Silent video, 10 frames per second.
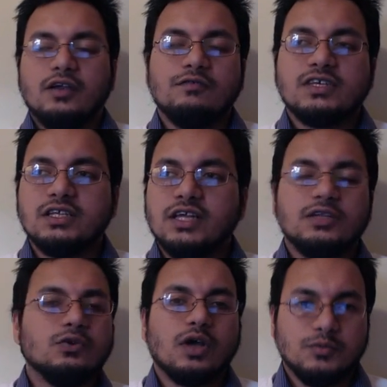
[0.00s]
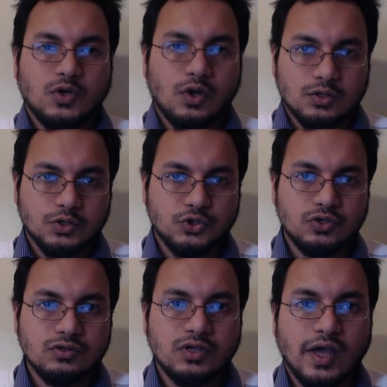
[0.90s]
Then obviously then you come to a
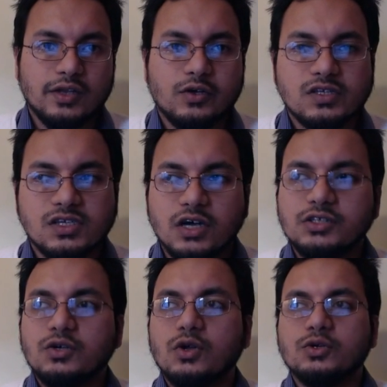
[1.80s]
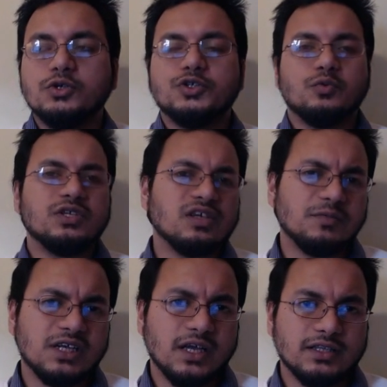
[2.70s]
conclusion, and you can start your conclusion with
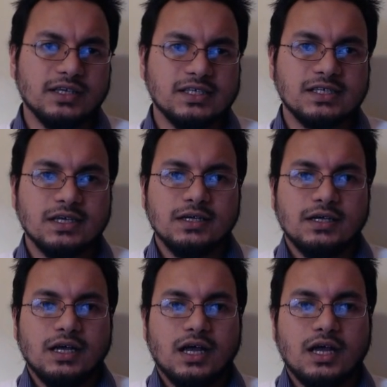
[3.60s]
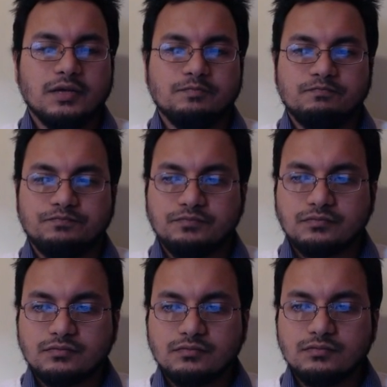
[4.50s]
something like this. To
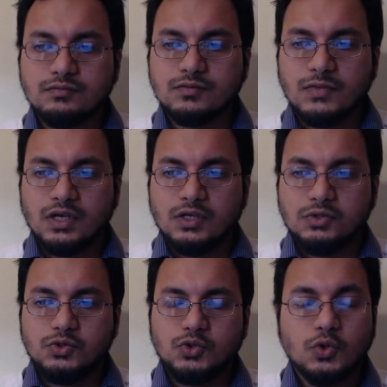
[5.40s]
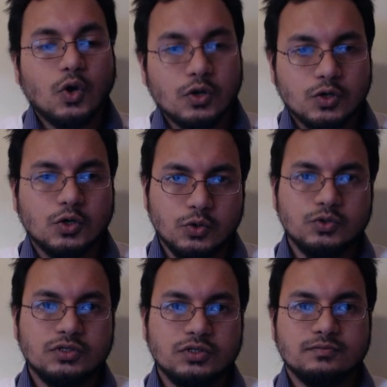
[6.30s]

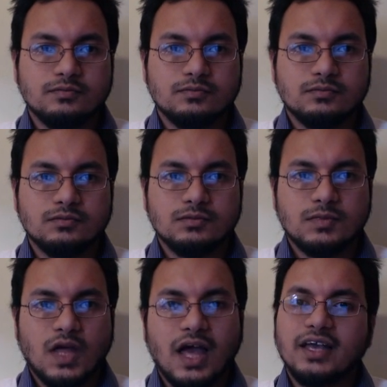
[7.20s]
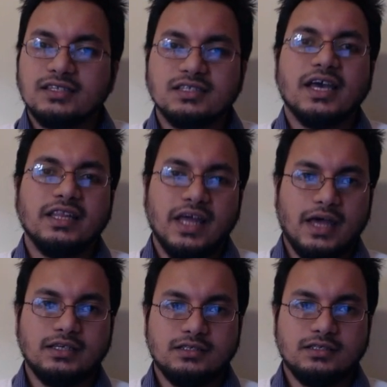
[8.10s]
conclude, I can say
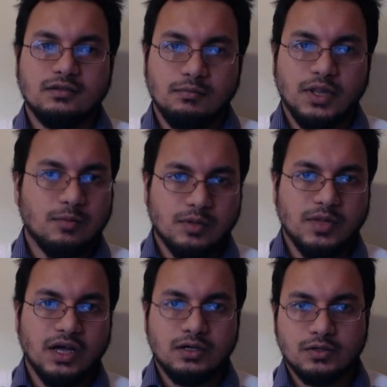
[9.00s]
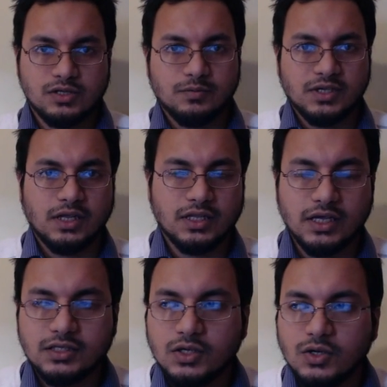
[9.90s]
that blah blah blah, or something like
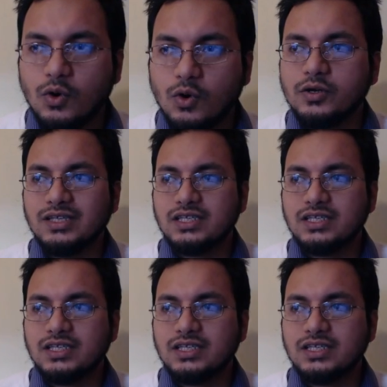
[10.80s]
that. Or